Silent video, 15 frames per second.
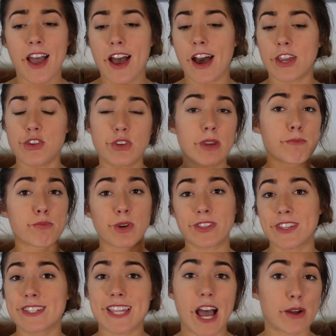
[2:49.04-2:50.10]
Uh, you can bring
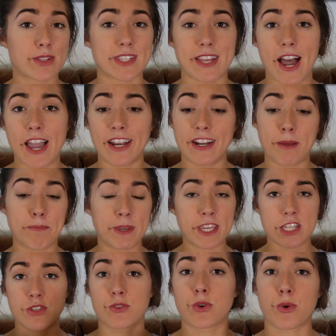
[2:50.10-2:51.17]
this outside in a
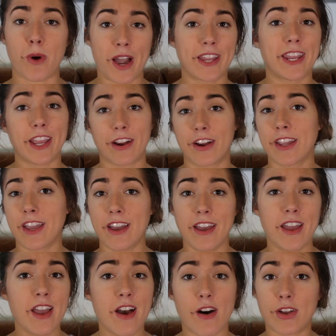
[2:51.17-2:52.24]
peaceful, quiet area
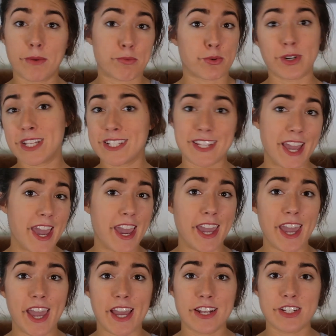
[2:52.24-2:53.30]
on a pretty day
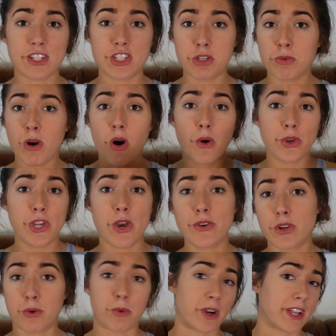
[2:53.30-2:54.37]
and do a whole
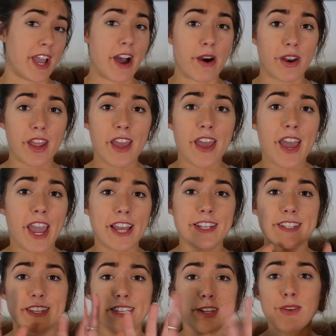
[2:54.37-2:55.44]
yoga workout.
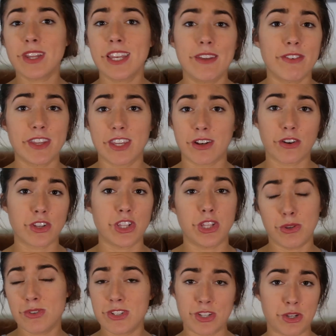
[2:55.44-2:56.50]
And you can even get on
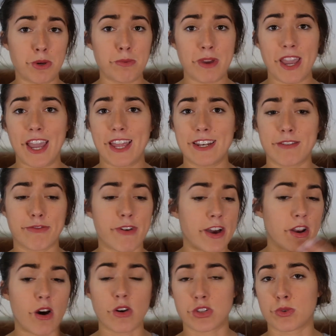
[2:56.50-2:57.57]
YouTube and
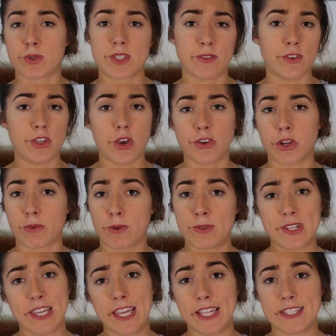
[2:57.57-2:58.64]
find all sorts of yoga
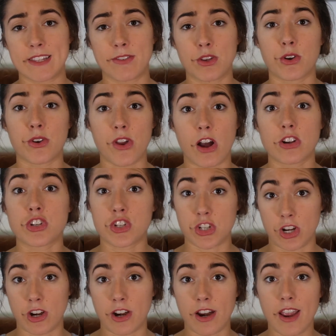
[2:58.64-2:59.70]
routines if you're not
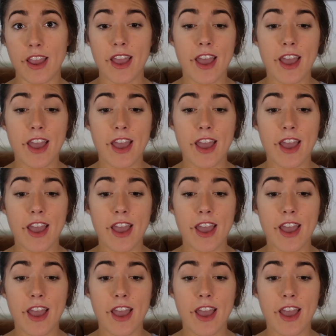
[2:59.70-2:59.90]
sure.